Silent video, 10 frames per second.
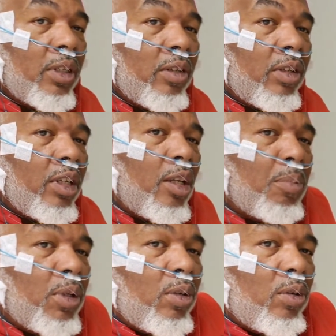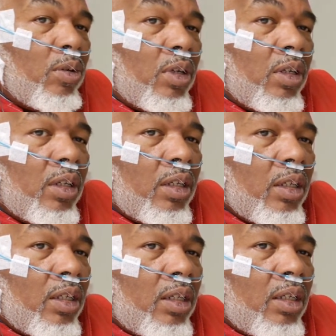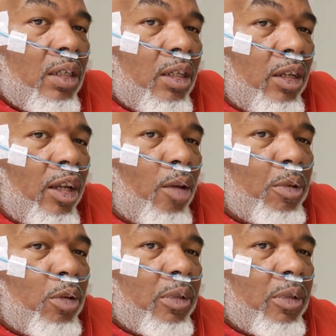but it'll keep you, it'll help you.